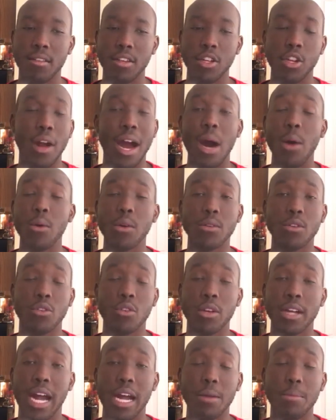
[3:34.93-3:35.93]
you know, how
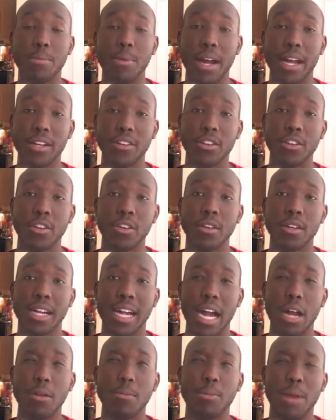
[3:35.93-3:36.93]

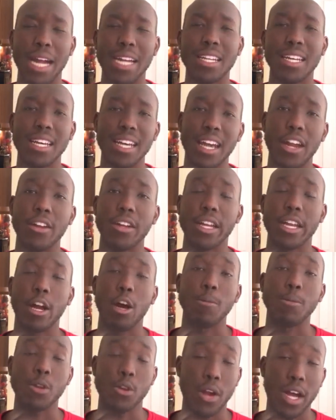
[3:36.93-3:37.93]
chiropractic care can
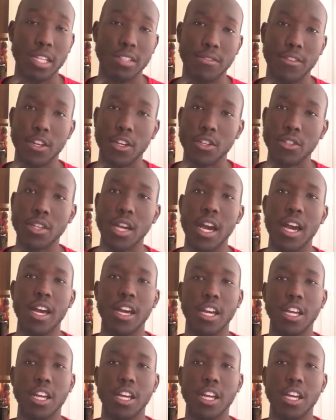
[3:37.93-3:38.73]
help CrossFitters.